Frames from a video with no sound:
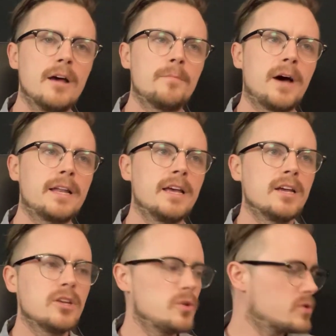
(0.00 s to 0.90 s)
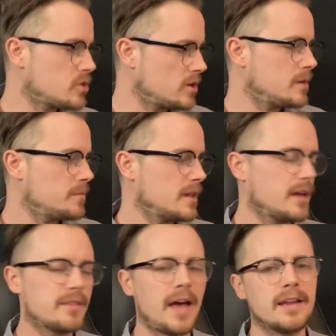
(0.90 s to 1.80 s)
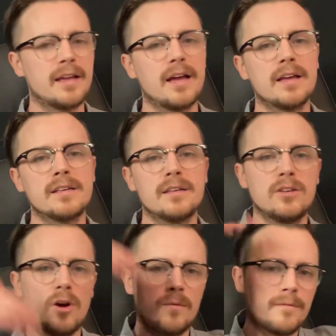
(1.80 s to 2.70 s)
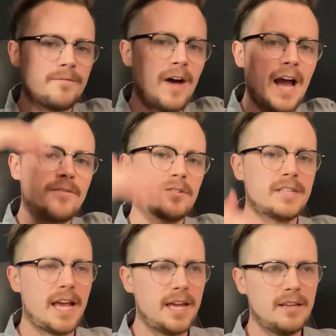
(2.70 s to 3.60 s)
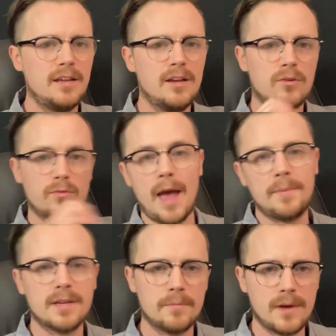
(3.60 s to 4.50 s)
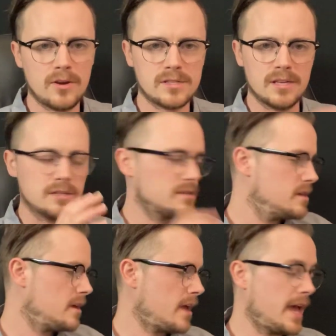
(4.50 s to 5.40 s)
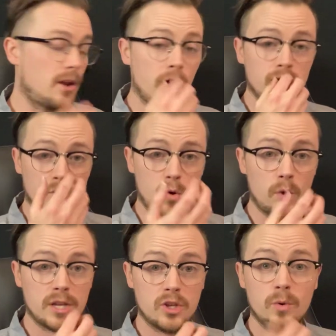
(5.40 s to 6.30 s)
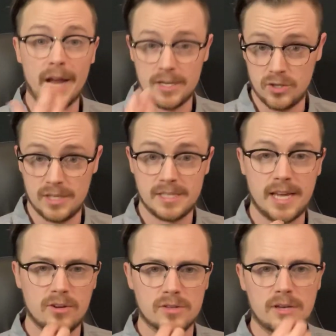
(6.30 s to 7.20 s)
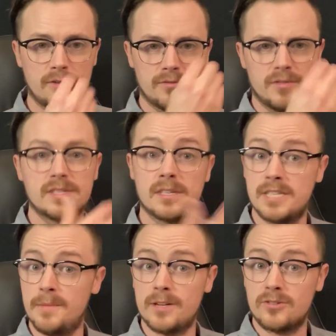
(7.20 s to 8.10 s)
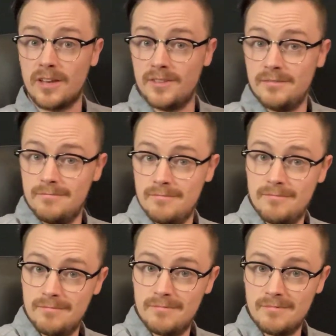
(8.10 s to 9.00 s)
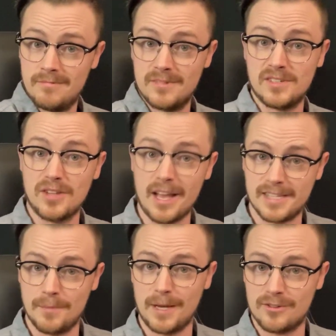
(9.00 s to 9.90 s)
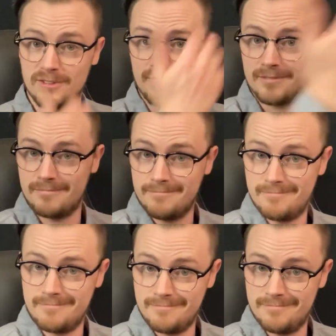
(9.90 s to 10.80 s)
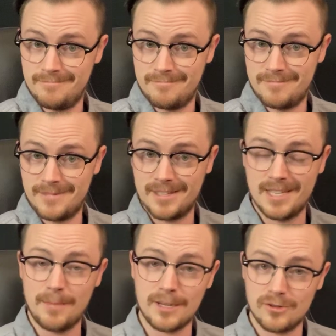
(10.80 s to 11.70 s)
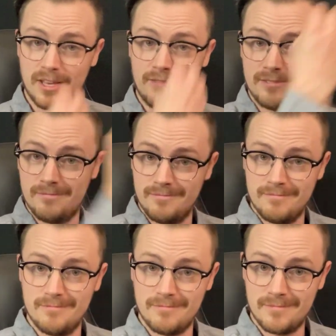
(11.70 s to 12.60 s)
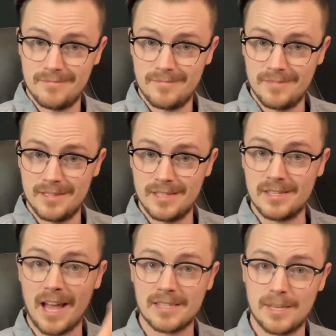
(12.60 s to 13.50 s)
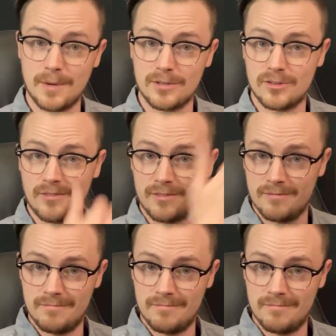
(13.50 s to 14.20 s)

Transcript: But you start something like that, 5 or 10 rapid comparisons. And on the recording, you would actually say to yourself, this is C major 7. This is not C major 7. This is C major 7. This is not C major 7.